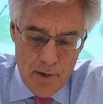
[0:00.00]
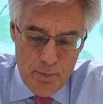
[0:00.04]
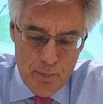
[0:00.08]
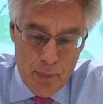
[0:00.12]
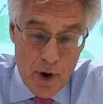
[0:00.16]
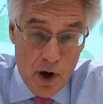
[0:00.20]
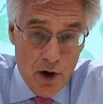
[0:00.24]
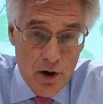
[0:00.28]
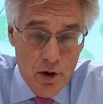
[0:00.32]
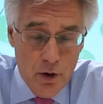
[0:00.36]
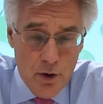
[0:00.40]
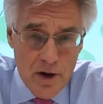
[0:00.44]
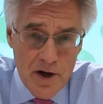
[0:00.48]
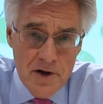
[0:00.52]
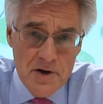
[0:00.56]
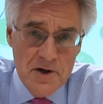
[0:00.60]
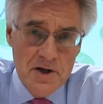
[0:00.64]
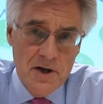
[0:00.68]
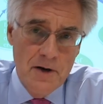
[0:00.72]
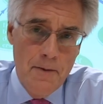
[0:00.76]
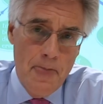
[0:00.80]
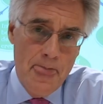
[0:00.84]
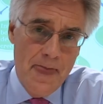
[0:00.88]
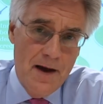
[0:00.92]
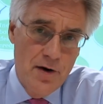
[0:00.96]

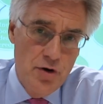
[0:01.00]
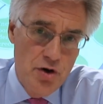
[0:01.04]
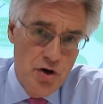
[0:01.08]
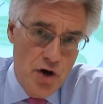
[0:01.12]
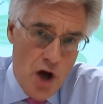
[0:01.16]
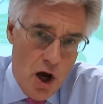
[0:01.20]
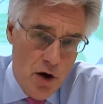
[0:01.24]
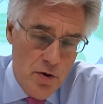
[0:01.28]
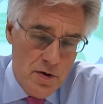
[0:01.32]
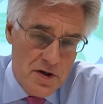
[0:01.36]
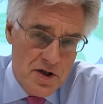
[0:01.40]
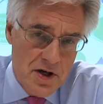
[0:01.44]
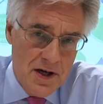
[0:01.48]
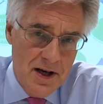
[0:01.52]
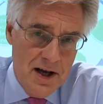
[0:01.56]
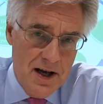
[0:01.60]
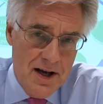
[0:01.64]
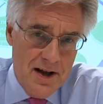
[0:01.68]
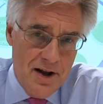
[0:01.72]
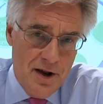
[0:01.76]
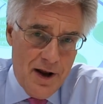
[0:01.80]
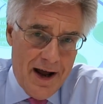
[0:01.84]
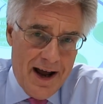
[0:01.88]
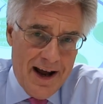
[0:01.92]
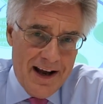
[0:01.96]
Borrowers note
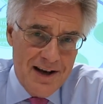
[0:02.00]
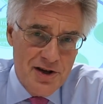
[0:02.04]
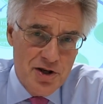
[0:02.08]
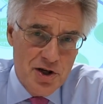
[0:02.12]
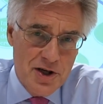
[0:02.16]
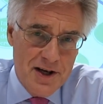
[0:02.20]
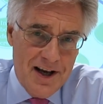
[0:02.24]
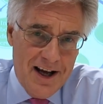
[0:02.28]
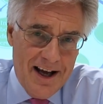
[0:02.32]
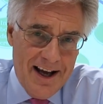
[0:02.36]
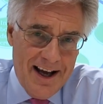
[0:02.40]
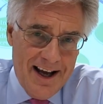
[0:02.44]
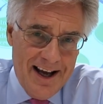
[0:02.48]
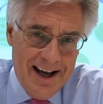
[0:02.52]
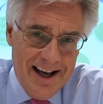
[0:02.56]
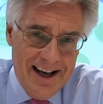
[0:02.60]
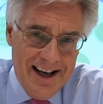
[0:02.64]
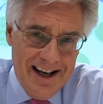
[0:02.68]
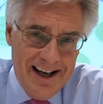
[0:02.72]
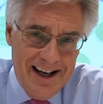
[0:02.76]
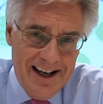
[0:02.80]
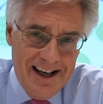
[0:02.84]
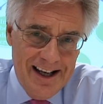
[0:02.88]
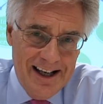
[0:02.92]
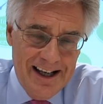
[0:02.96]
that
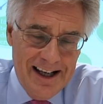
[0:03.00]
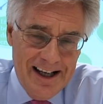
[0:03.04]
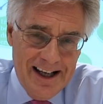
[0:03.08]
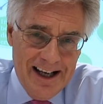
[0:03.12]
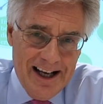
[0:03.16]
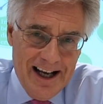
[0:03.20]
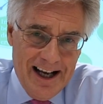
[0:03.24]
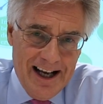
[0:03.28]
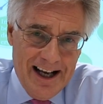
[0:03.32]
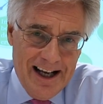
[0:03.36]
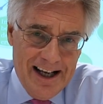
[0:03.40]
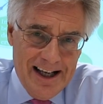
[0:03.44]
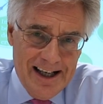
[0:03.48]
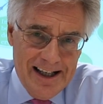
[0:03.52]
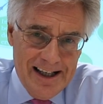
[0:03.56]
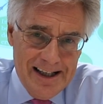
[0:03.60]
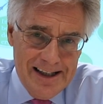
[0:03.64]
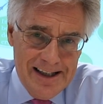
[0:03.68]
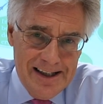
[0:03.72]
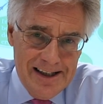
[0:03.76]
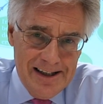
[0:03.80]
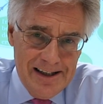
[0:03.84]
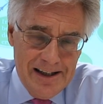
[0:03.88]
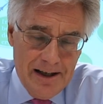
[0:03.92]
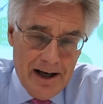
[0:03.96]

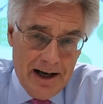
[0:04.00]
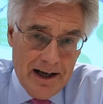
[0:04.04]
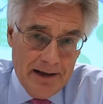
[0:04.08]
the